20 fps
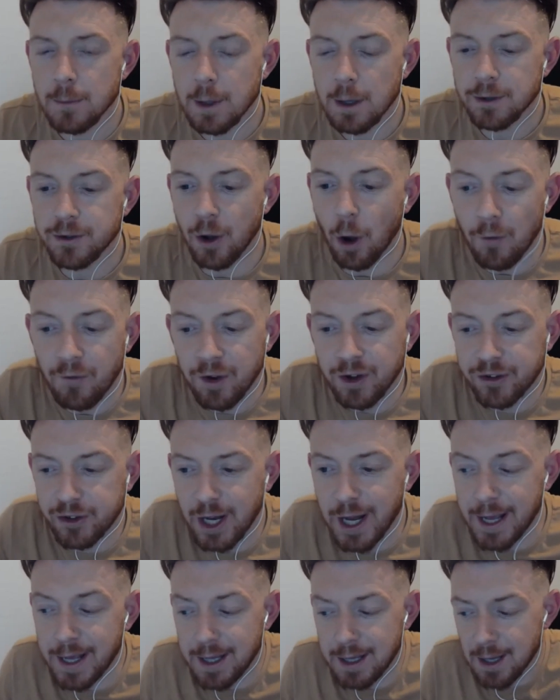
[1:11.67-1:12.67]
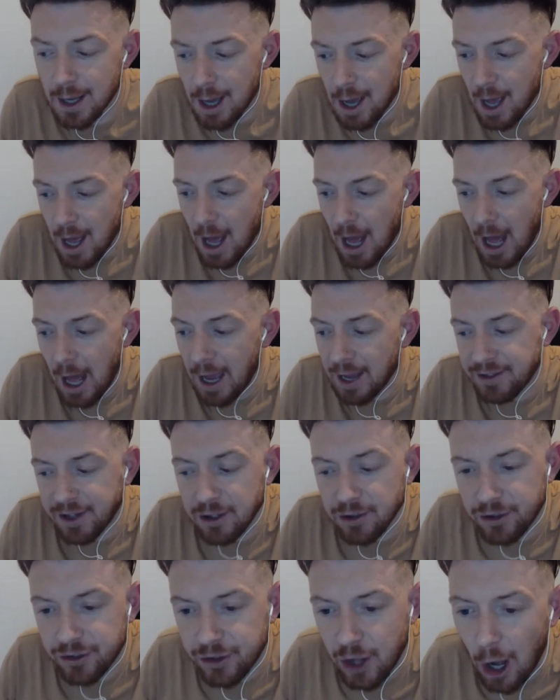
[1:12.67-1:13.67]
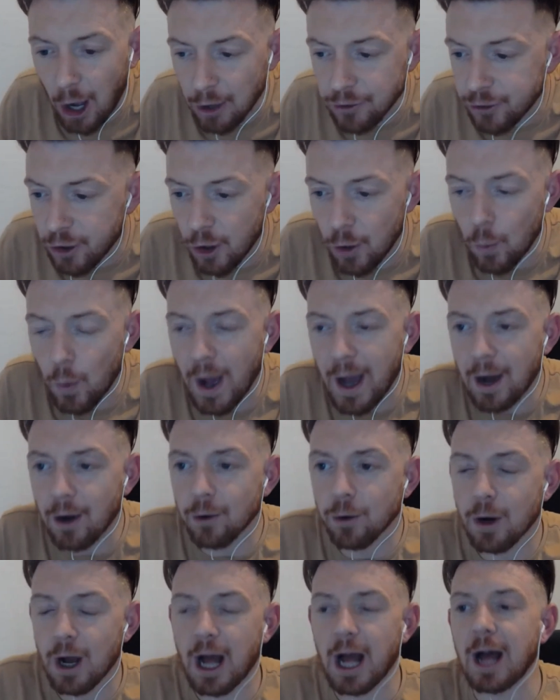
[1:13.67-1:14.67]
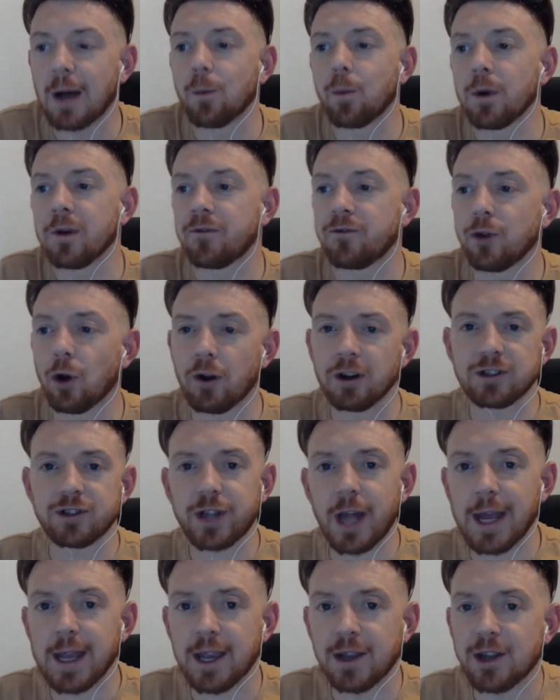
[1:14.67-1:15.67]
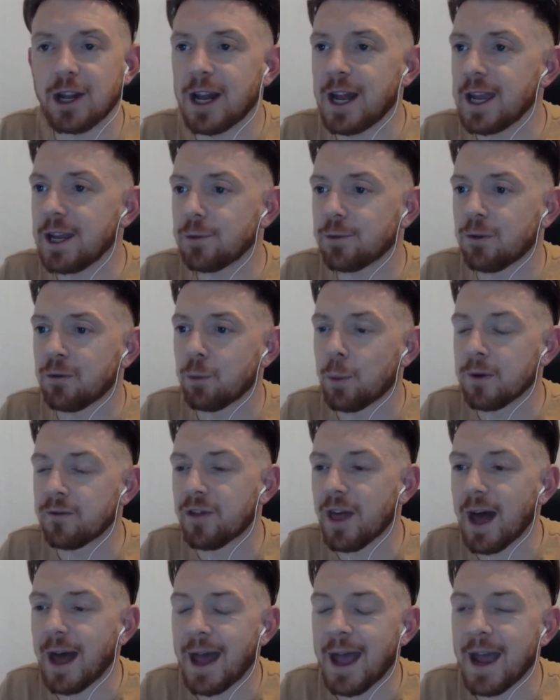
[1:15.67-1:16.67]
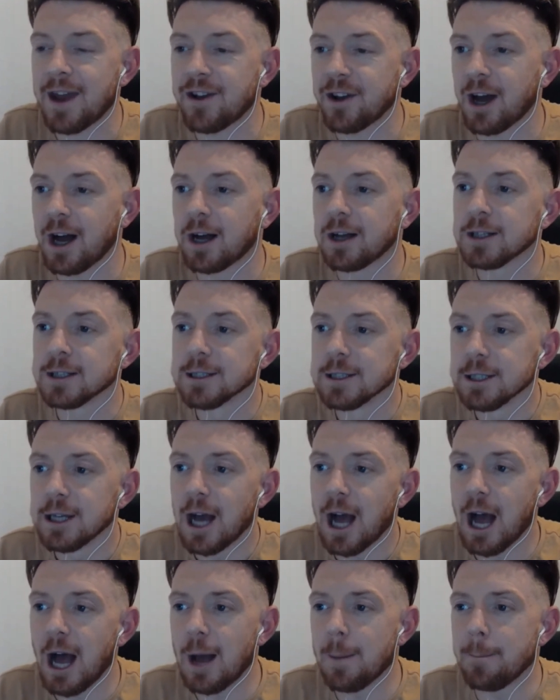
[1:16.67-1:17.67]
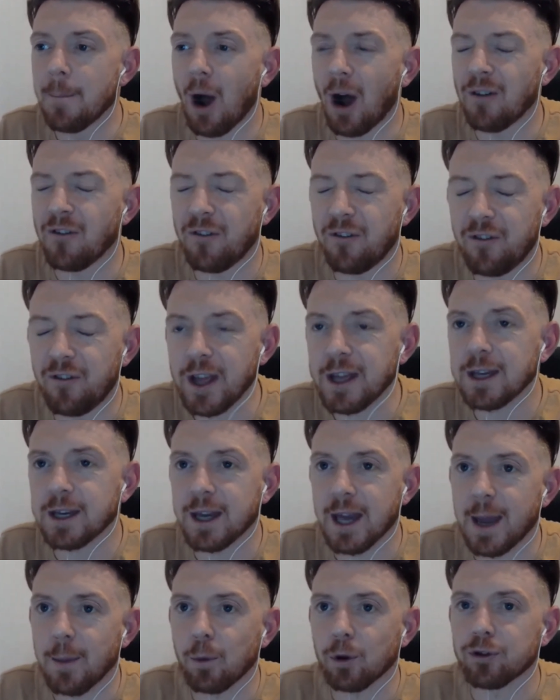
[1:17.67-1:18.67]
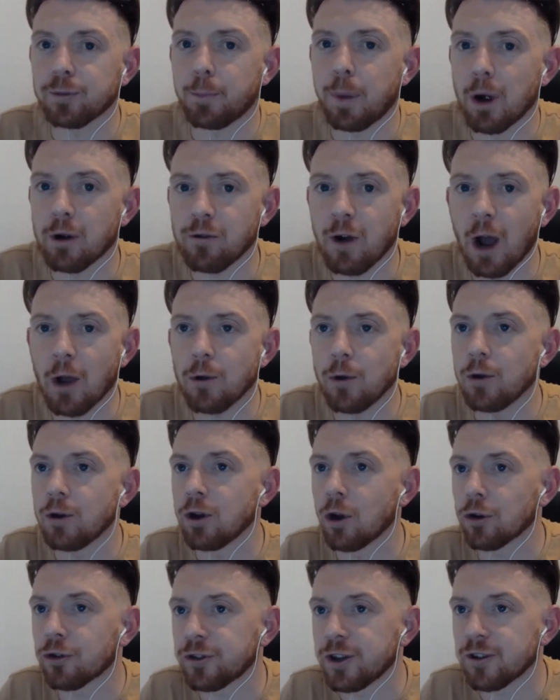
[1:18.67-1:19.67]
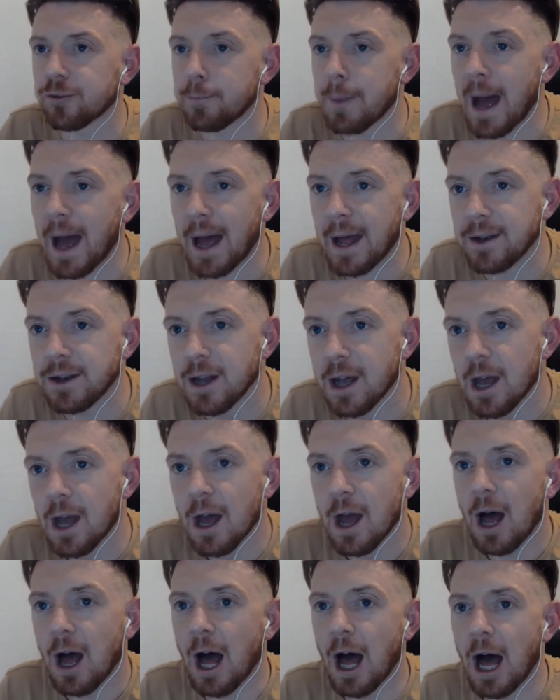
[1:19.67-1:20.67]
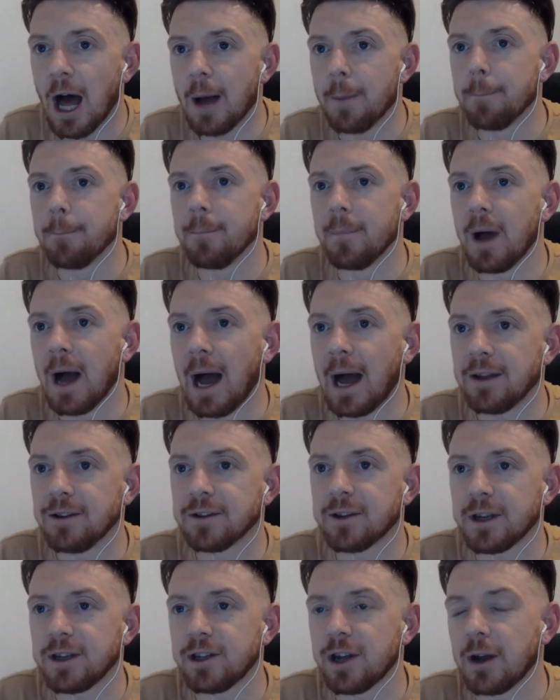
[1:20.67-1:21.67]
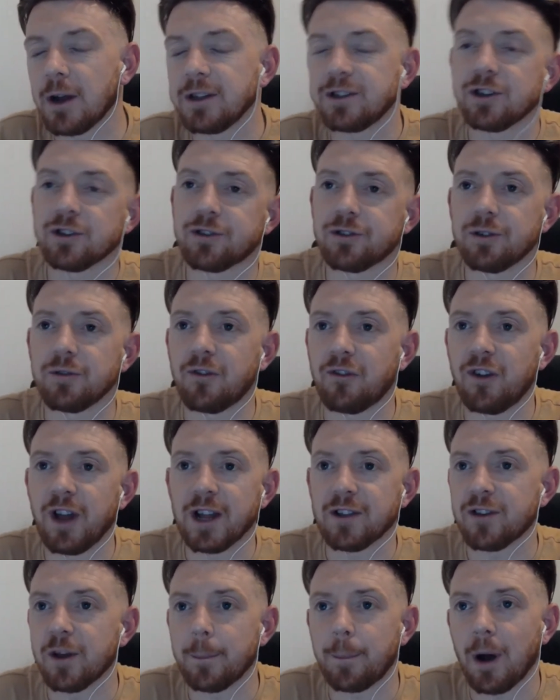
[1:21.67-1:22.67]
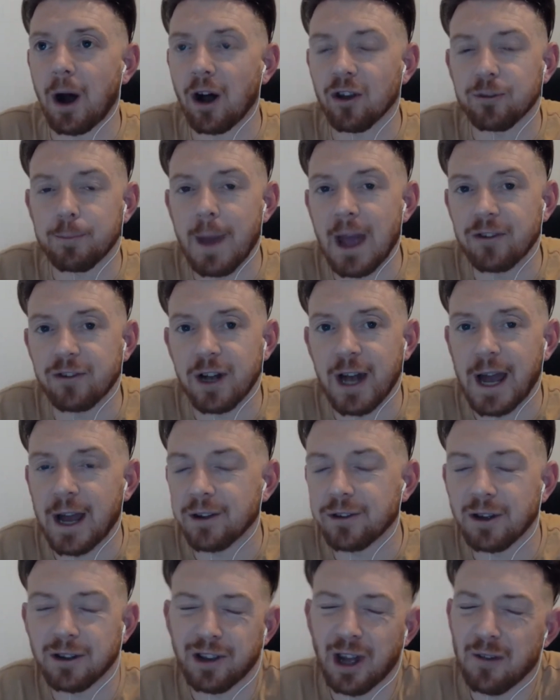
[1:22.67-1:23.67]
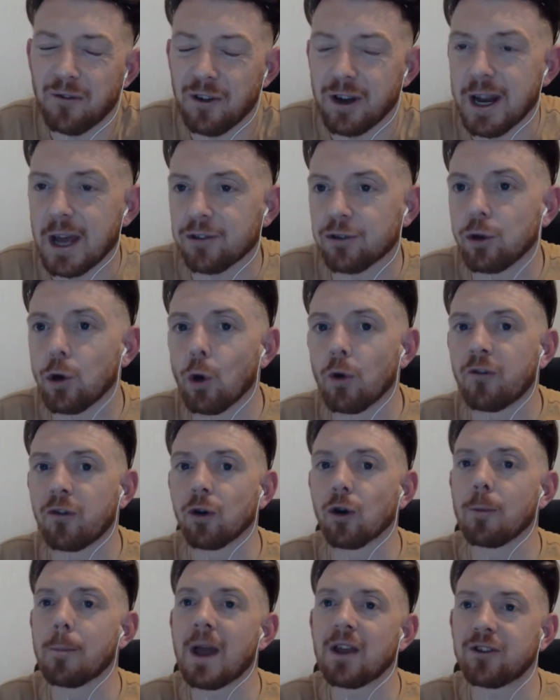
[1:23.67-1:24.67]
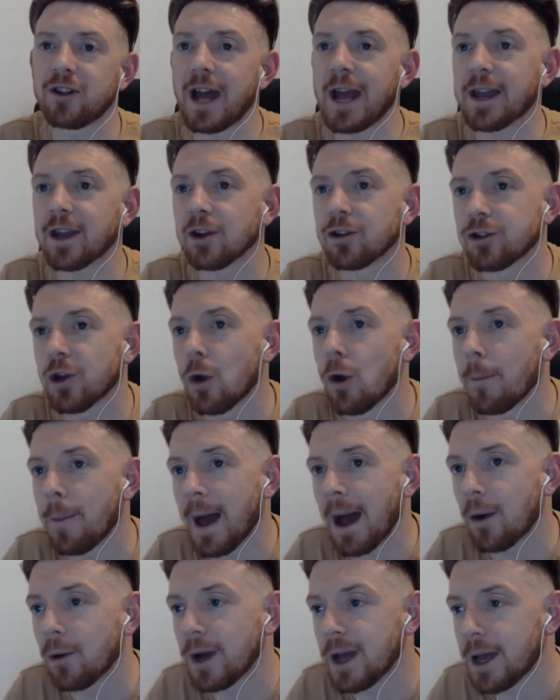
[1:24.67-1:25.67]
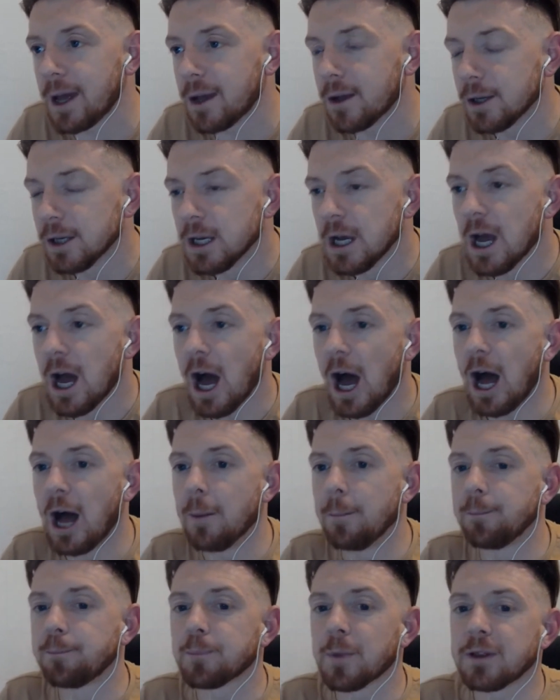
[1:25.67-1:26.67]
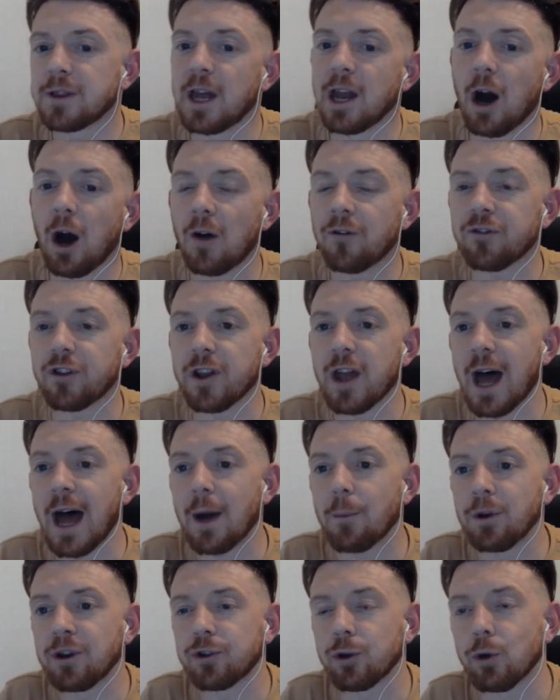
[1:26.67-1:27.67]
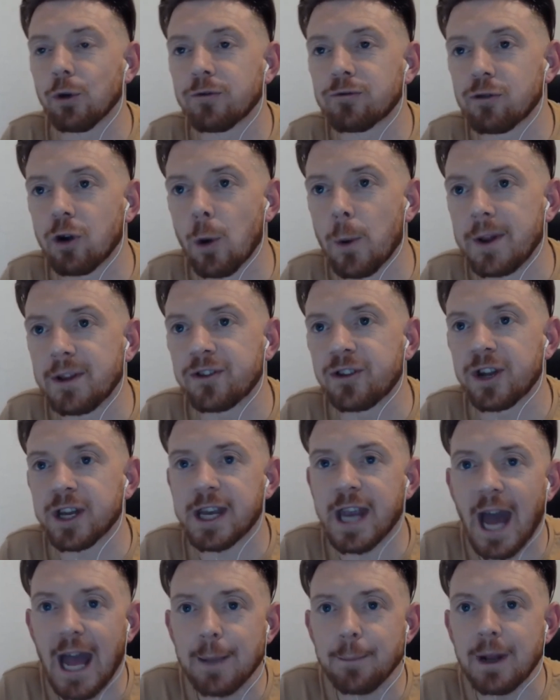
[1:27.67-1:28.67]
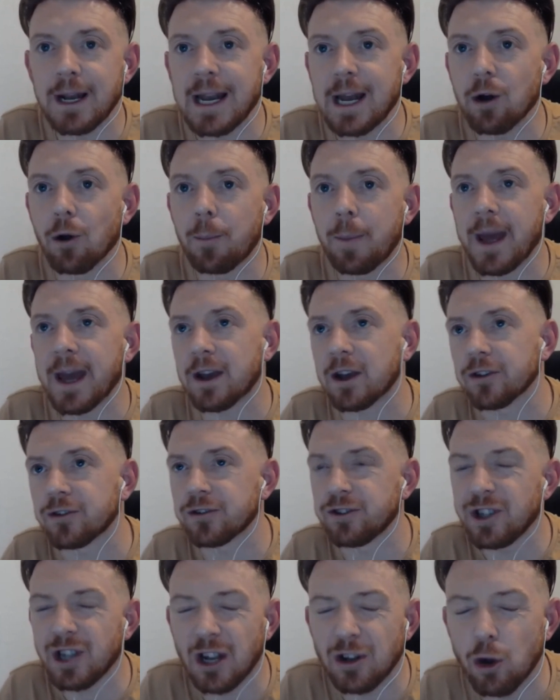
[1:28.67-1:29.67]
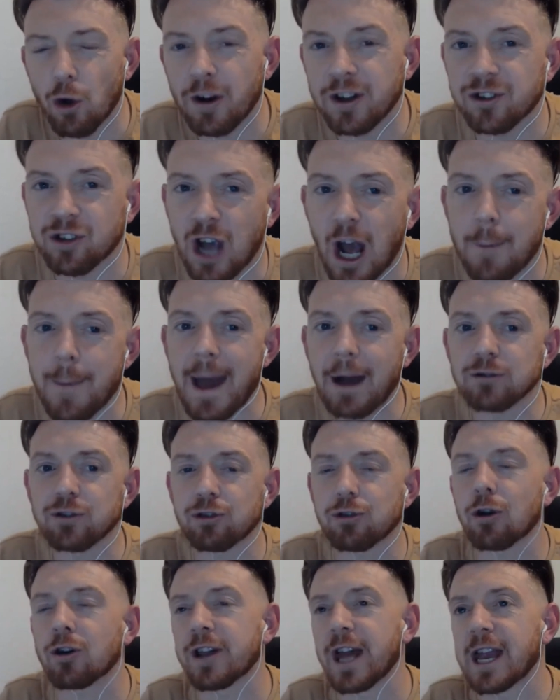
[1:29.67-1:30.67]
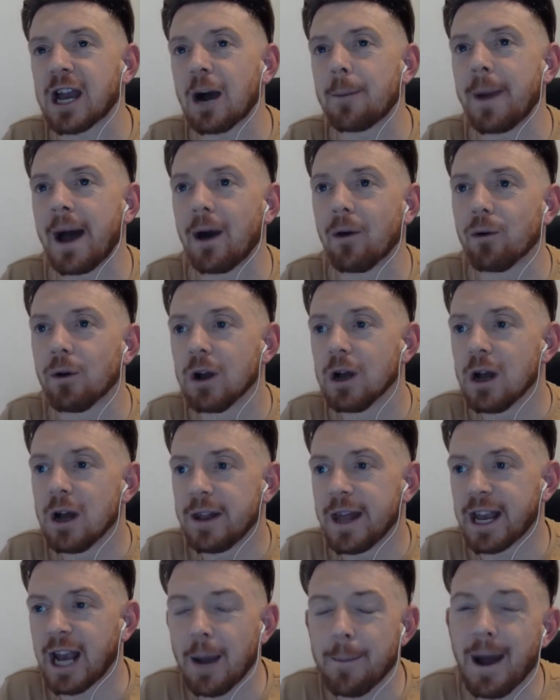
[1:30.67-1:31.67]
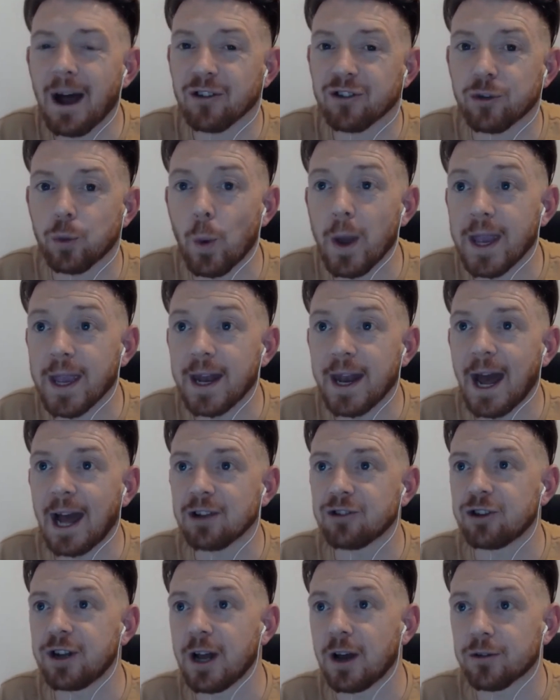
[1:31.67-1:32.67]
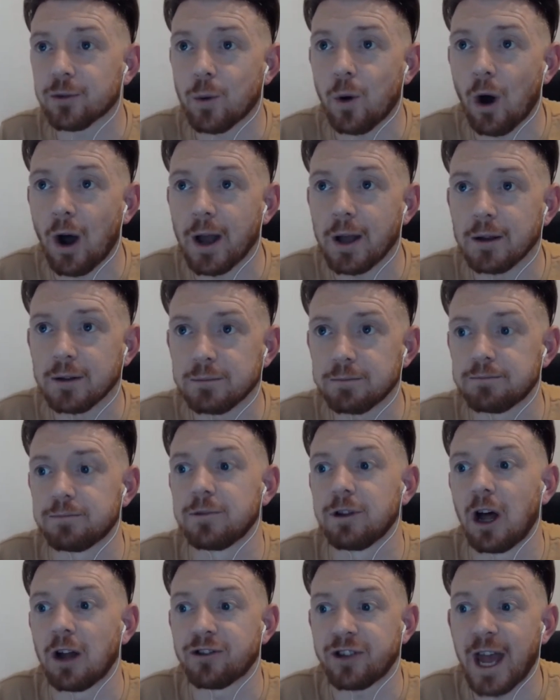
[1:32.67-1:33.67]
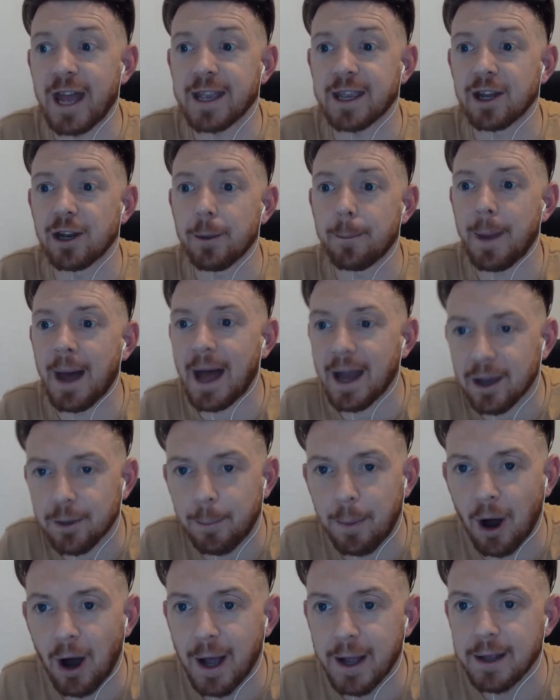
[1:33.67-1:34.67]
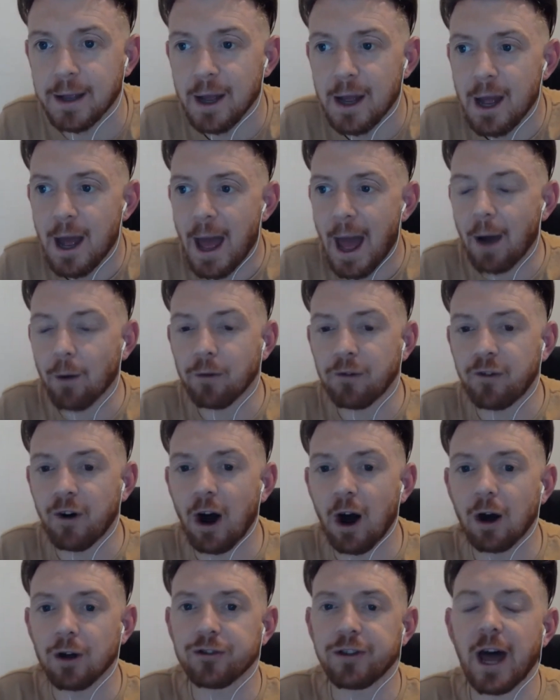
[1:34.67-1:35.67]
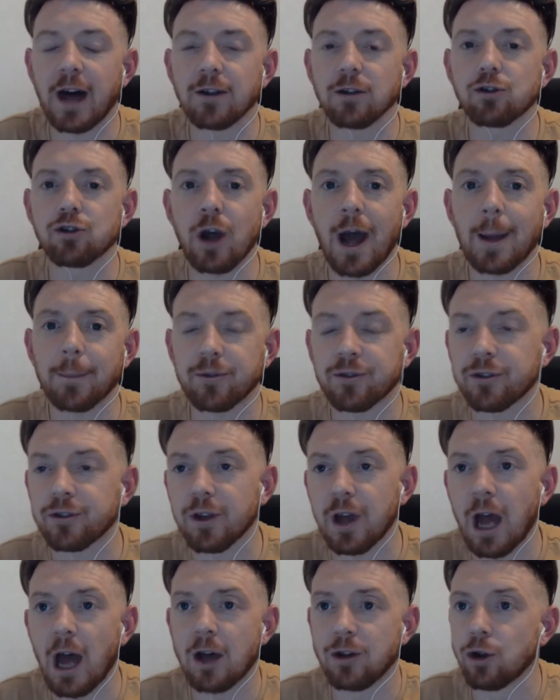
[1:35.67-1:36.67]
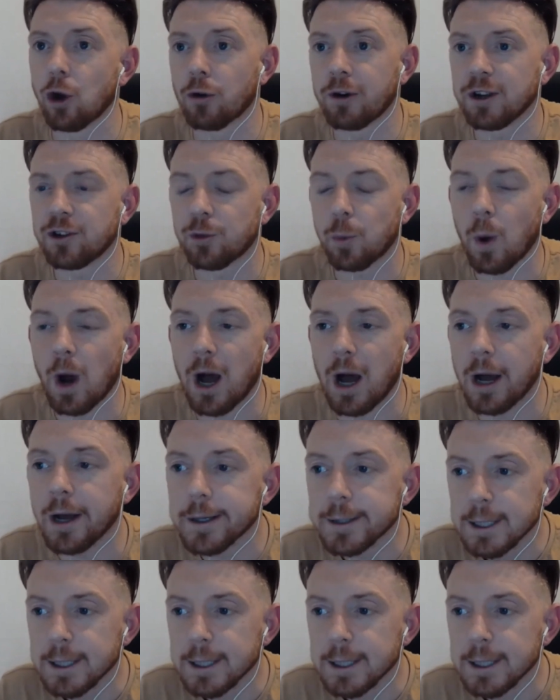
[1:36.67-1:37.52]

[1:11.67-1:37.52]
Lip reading: So, obviously, it didn't start too well with Norwich taking the lead with that header. I think it was Perot who lost his man. And, he just flicked it past Meslier. I don't think there's an awful lot Meslier could do about it. Then after that, we sort of grew into the game a little bit because Norwich come out strong. They come out swinging. Actually, I was quite taken aback by how fast out the traps Norwich were.